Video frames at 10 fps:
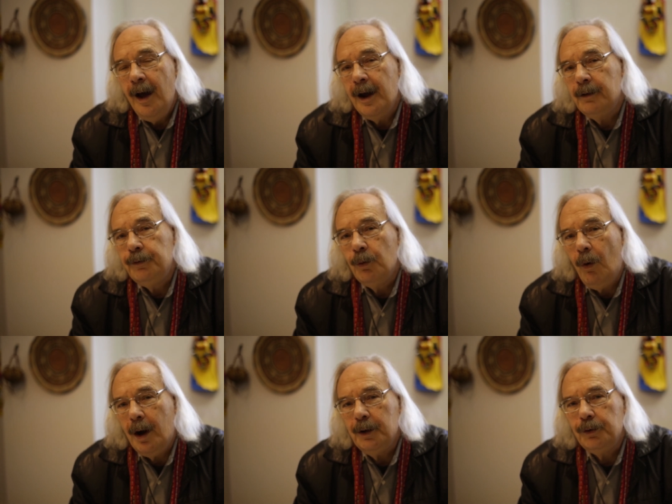And if you
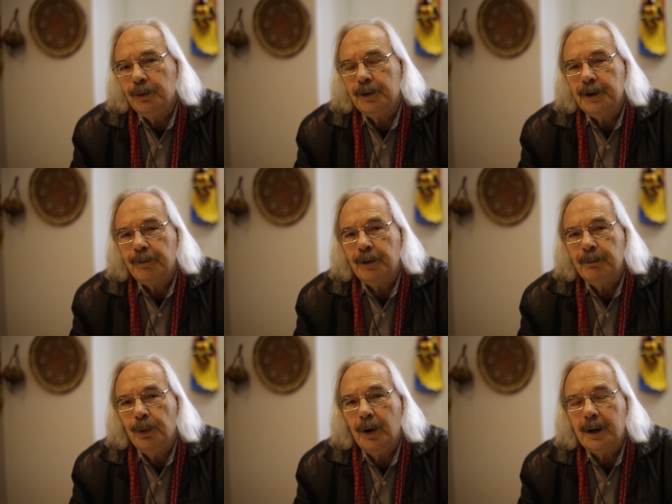want to do a
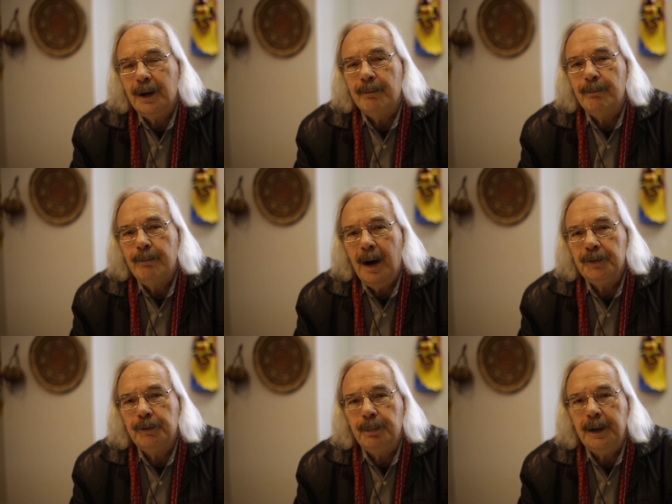different book, it
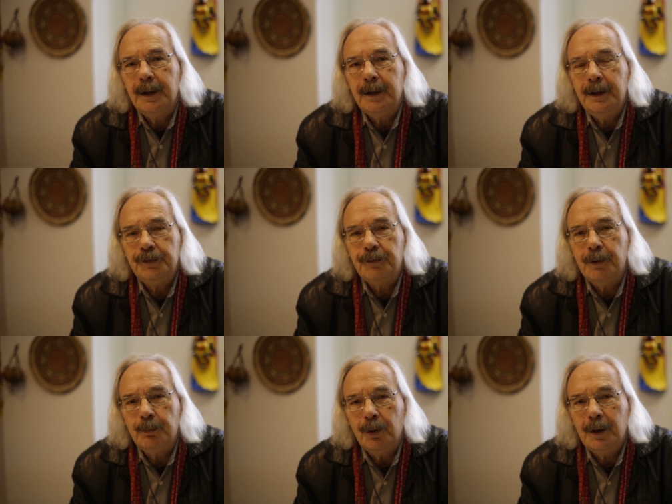must be a history
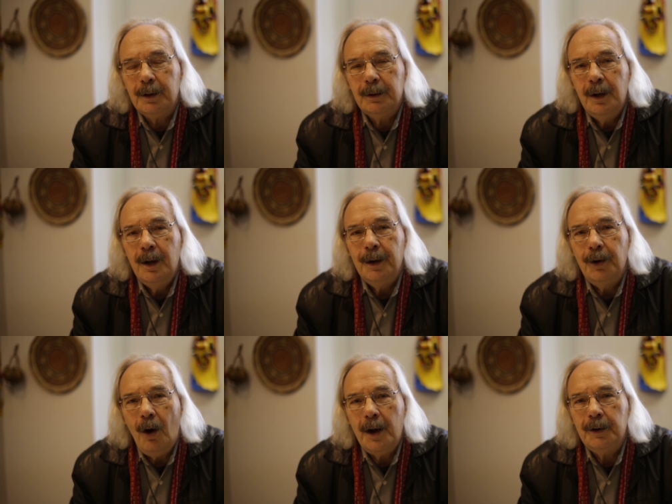book,
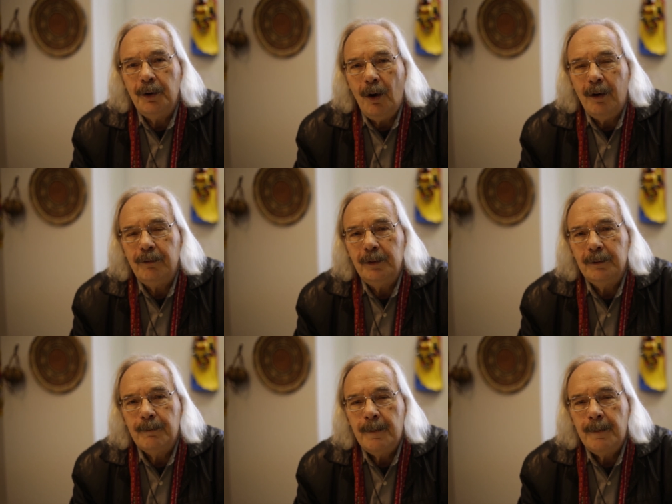not a novel.